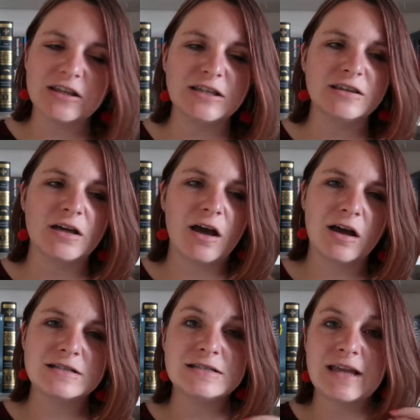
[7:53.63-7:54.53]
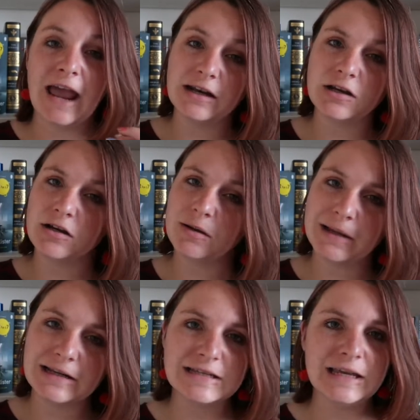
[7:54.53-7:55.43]
I think that her technical
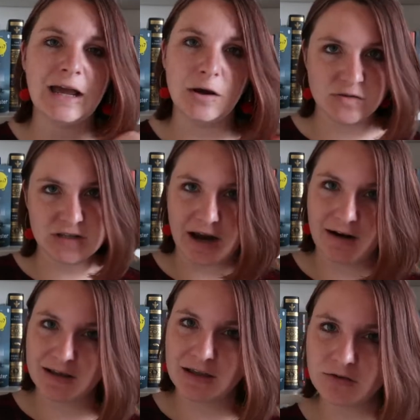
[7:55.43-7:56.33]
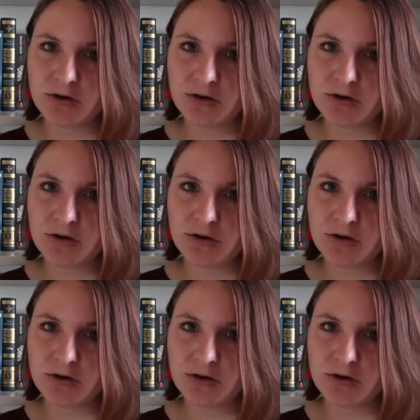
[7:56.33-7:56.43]
ability helps to carry that